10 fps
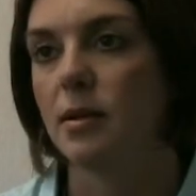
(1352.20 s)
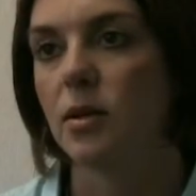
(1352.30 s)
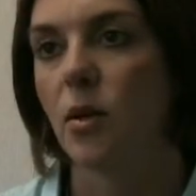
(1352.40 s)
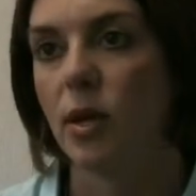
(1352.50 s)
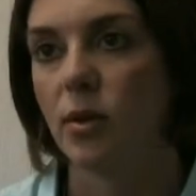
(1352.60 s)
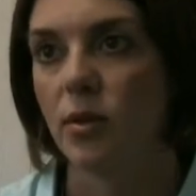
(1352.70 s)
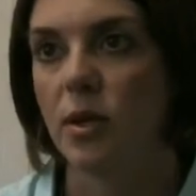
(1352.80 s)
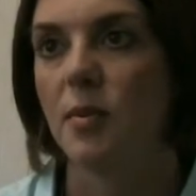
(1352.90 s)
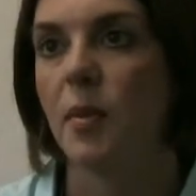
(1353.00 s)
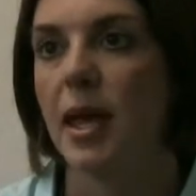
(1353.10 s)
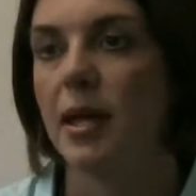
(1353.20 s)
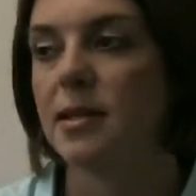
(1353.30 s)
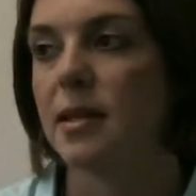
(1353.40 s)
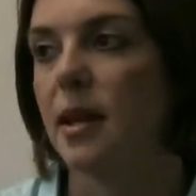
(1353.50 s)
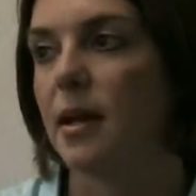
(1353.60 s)
going through the
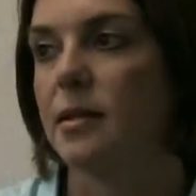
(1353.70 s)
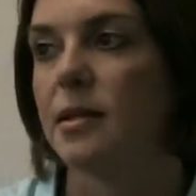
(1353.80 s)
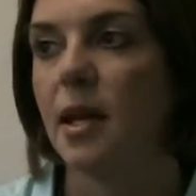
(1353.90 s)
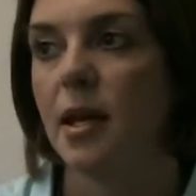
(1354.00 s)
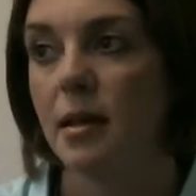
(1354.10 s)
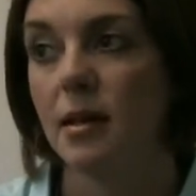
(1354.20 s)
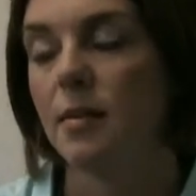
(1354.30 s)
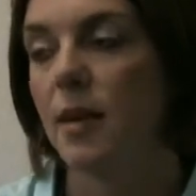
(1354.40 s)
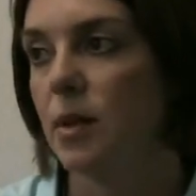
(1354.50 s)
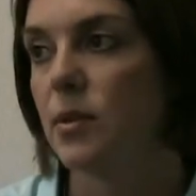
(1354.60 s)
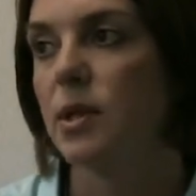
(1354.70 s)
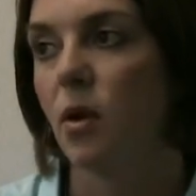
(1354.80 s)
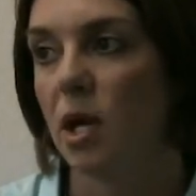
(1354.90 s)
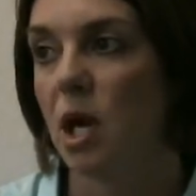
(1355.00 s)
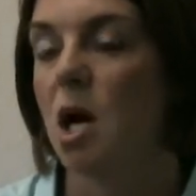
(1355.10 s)
debate, and the debate was
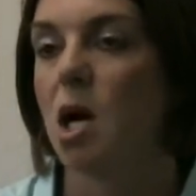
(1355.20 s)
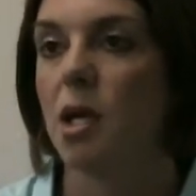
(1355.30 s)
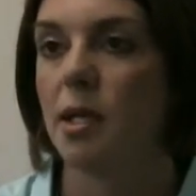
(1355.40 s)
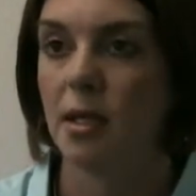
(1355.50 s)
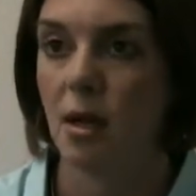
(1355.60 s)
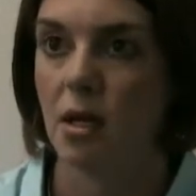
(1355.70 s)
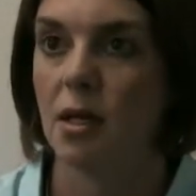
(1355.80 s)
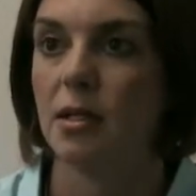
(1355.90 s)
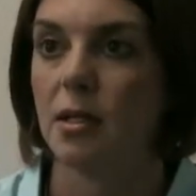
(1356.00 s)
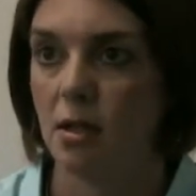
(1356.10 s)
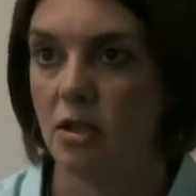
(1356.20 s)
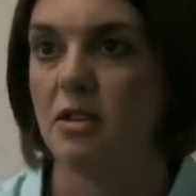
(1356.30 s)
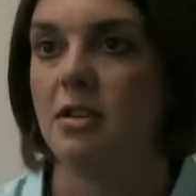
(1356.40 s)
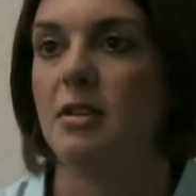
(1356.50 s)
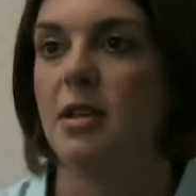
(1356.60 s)
going on and on and
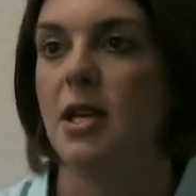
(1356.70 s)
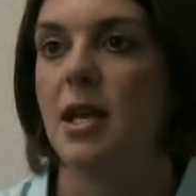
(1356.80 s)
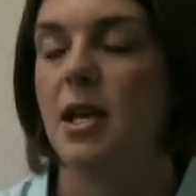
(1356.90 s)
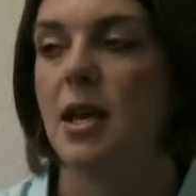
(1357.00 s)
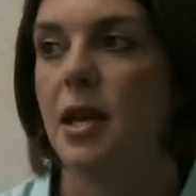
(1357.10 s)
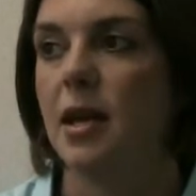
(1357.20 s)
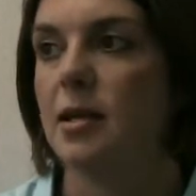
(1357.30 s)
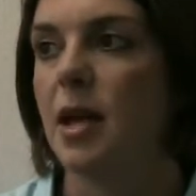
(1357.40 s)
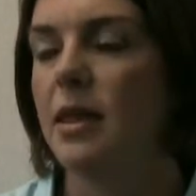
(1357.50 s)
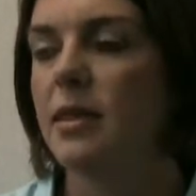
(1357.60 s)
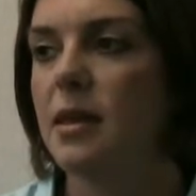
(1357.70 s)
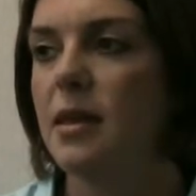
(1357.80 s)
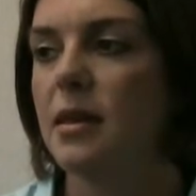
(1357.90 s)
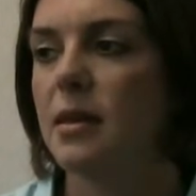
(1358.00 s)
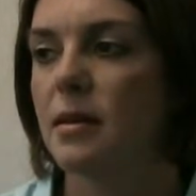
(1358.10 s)
on. And I
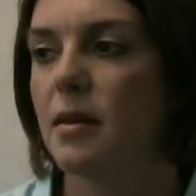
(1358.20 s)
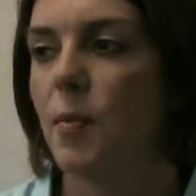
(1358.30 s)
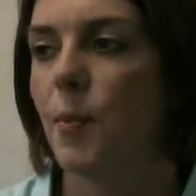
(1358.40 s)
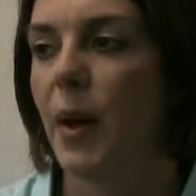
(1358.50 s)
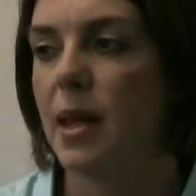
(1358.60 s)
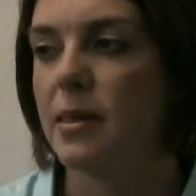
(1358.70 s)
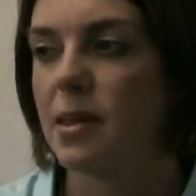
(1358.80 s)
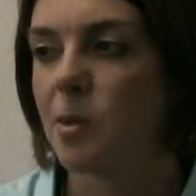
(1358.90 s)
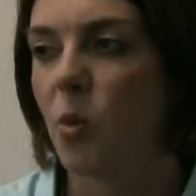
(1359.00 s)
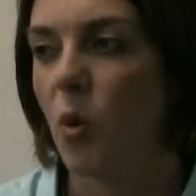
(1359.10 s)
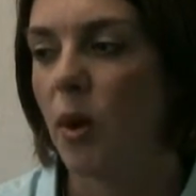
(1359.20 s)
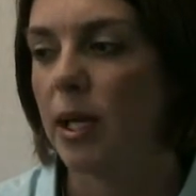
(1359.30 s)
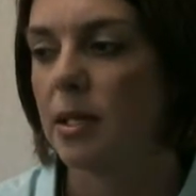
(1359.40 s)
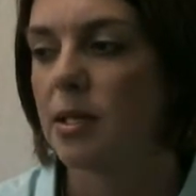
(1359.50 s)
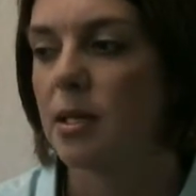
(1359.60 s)
think by this
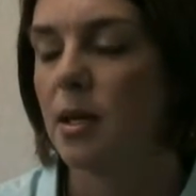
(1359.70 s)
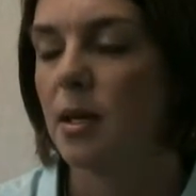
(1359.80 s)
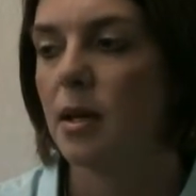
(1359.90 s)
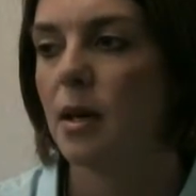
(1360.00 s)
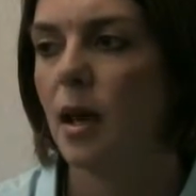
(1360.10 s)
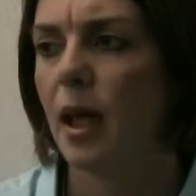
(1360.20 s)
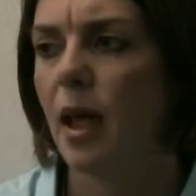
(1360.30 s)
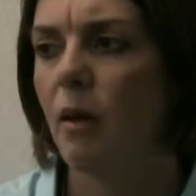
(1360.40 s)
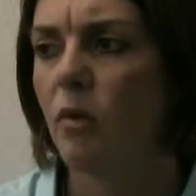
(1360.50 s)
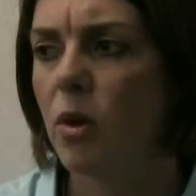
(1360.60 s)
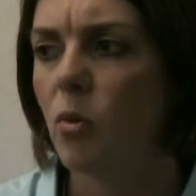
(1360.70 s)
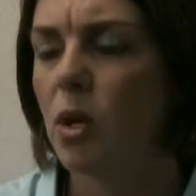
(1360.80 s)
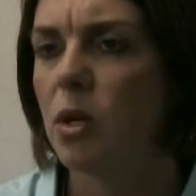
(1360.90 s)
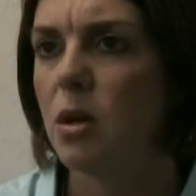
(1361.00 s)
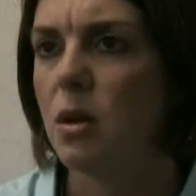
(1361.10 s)
point
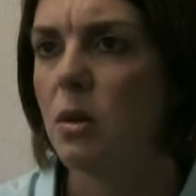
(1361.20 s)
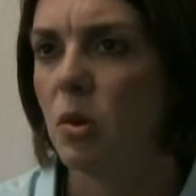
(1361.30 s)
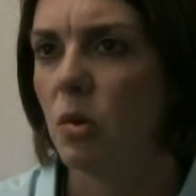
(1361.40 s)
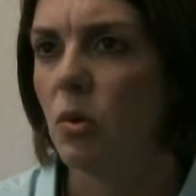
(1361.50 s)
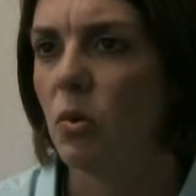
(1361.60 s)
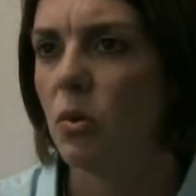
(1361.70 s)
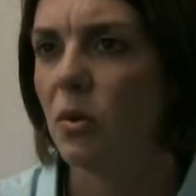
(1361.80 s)
everyone knew